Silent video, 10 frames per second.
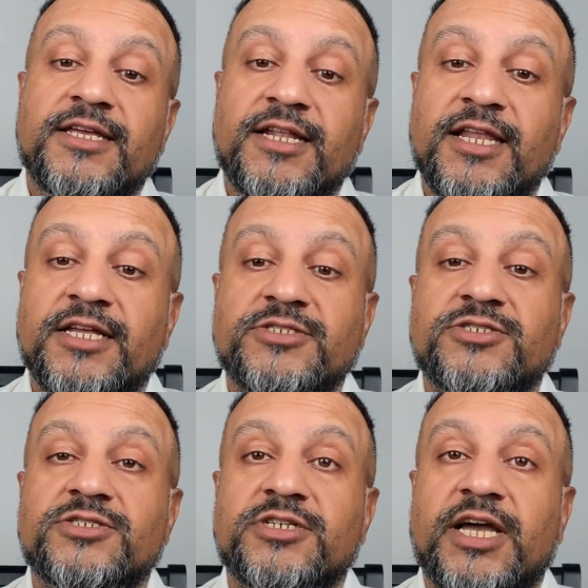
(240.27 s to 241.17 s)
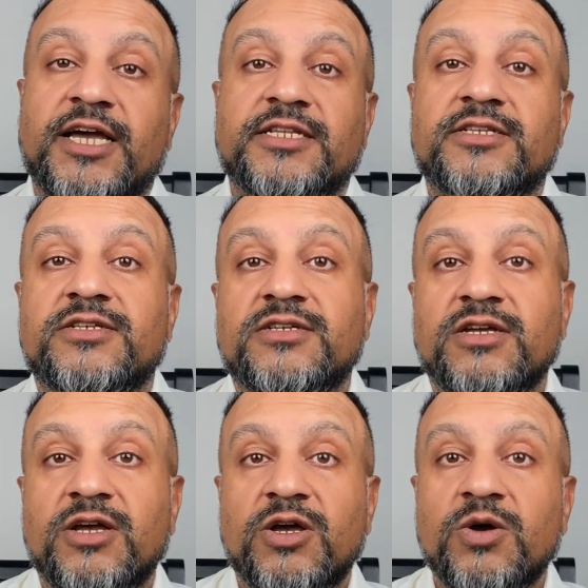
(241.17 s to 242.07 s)
lunch at
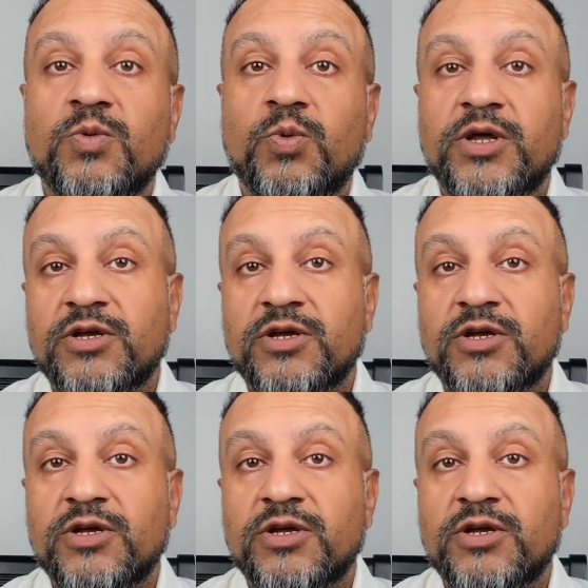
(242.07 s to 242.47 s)
1